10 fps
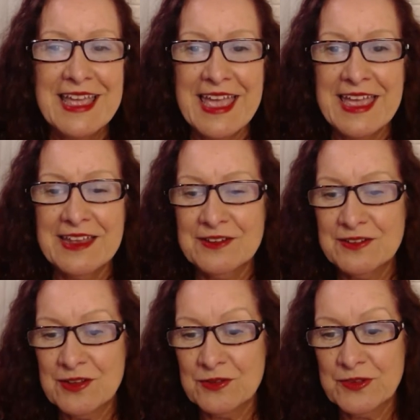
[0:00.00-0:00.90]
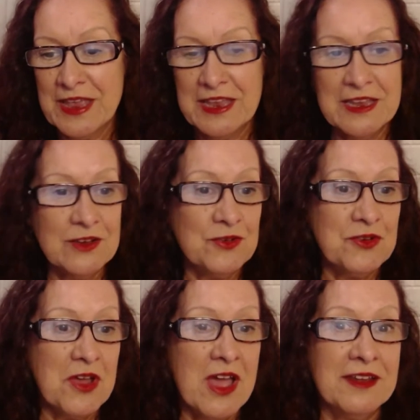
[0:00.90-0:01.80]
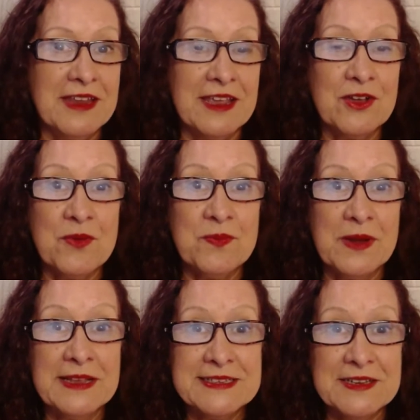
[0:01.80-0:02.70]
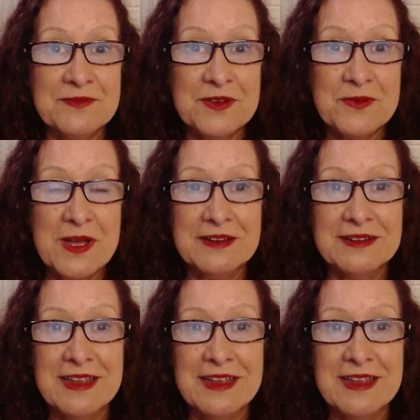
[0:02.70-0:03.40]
And I'll say good night and God bless everyone.